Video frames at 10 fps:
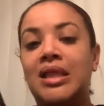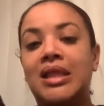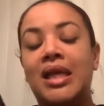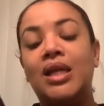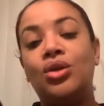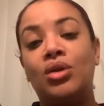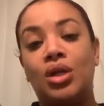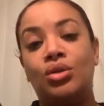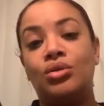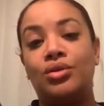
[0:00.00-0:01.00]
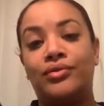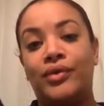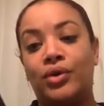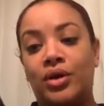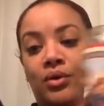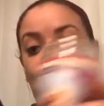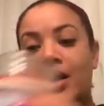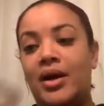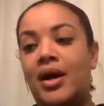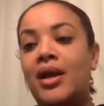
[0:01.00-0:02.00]
Then you can use the Florida
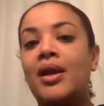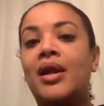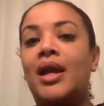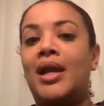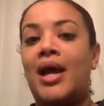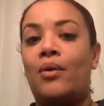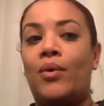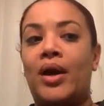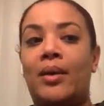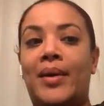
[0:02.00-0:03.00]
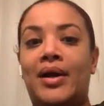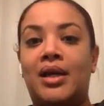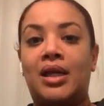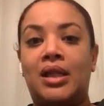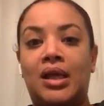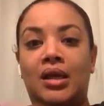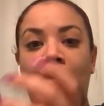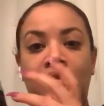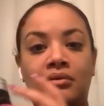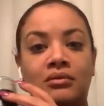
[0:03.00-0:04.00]
water and not worry about
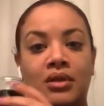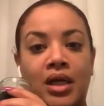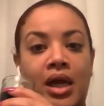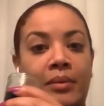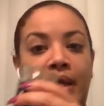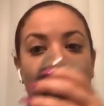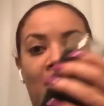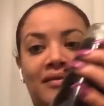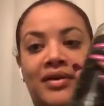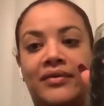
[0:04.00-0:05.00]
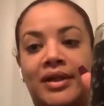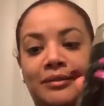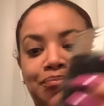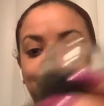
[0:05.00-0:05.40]
anything coming off of it.